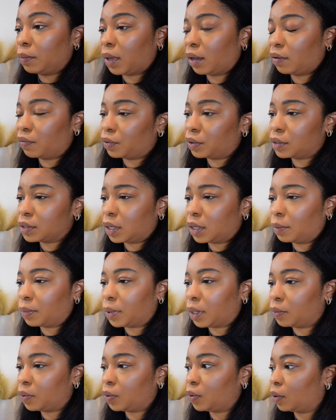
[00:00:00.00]
Like for
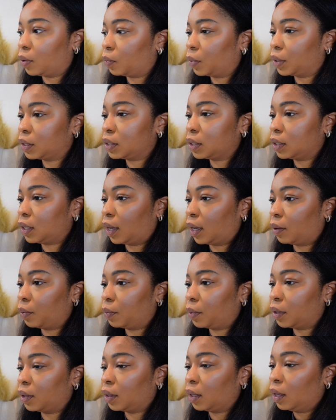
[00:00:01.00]
example, I'm doing one today
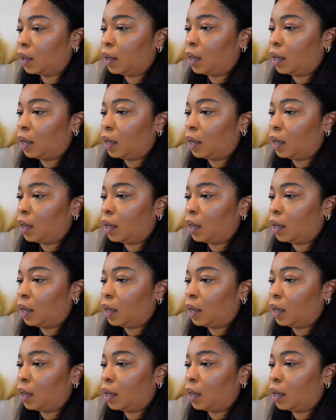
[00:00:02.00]
with